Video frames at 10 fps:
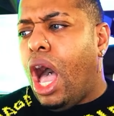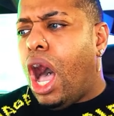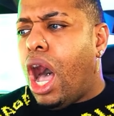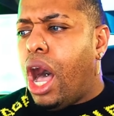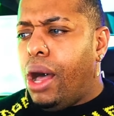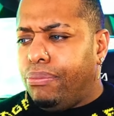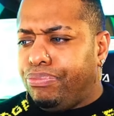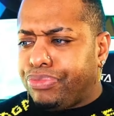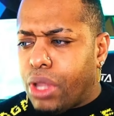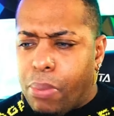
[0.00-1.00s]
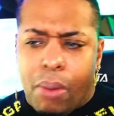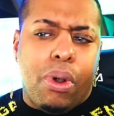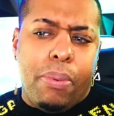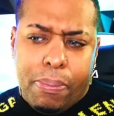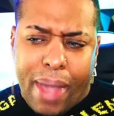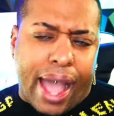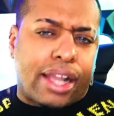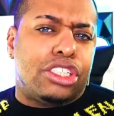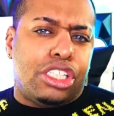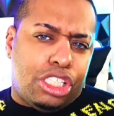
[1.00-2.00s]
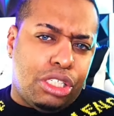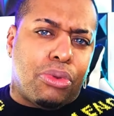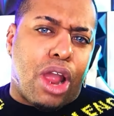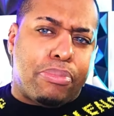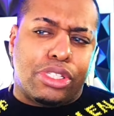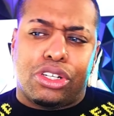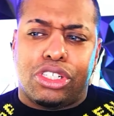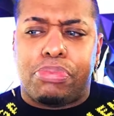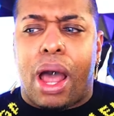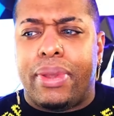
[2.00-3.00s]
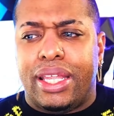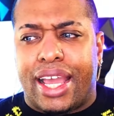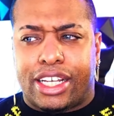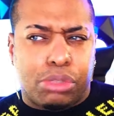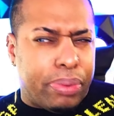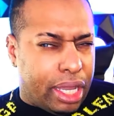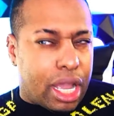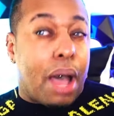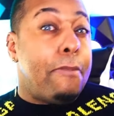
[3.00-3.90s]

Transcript: But we'll be back to 2 more episodes probably next week.